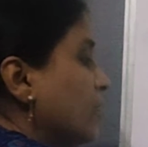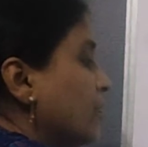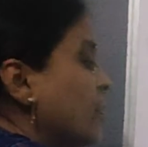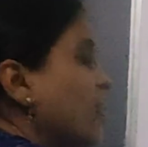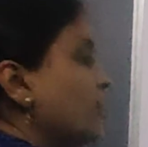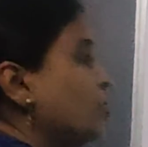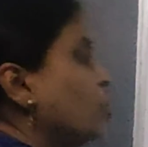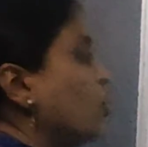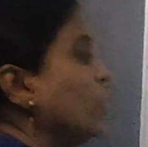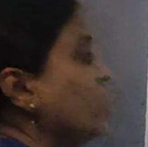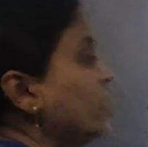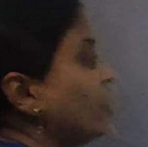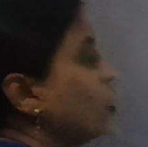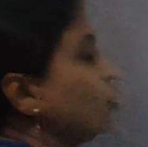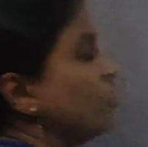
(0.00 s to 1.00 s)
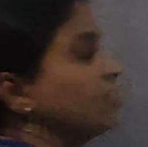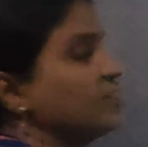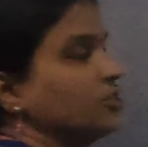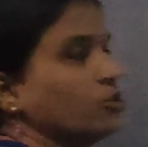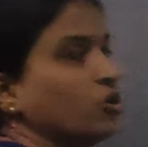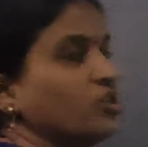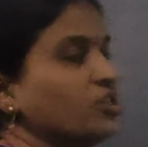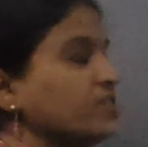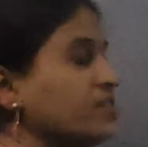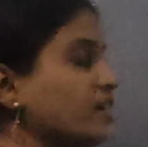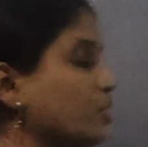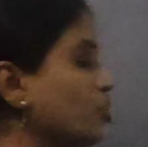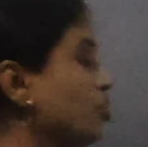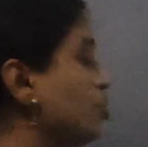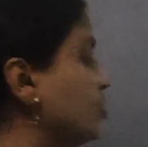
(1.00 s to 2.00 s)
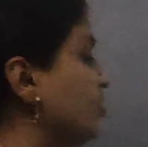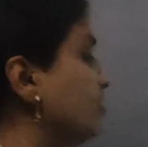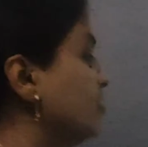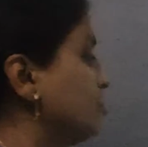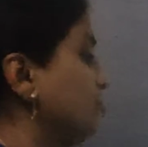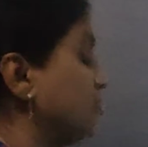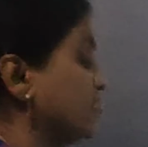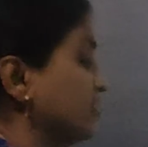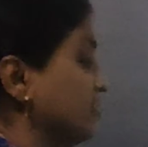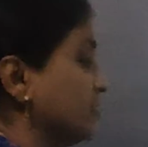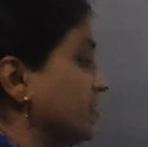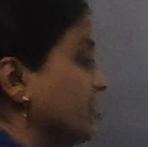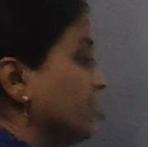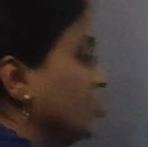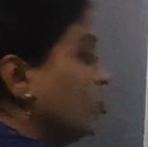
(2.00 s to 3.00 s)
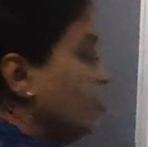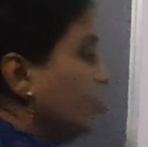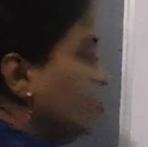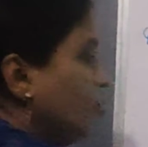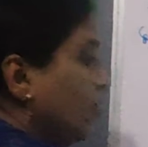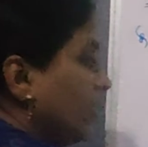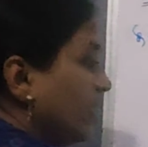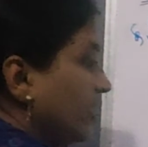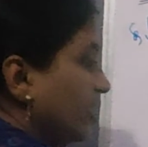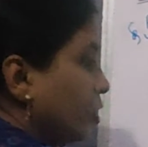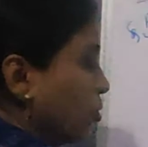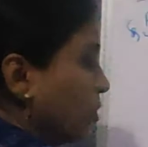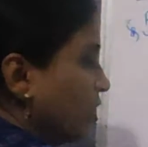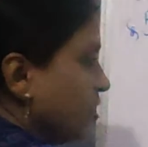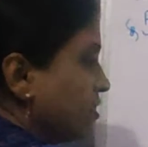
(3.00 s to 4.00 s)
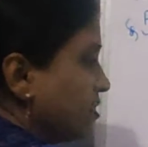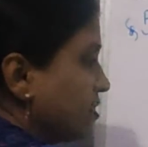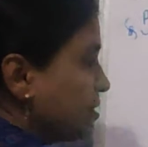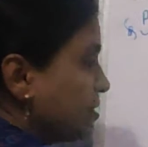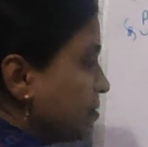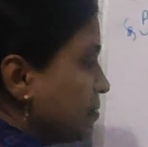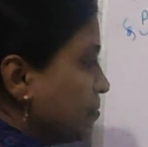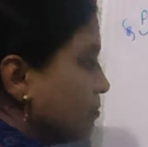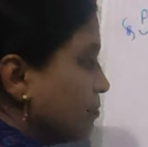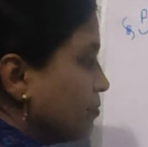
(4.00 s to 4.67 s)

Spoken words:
there are no integuments at all, just the nucellus is present, no integuments.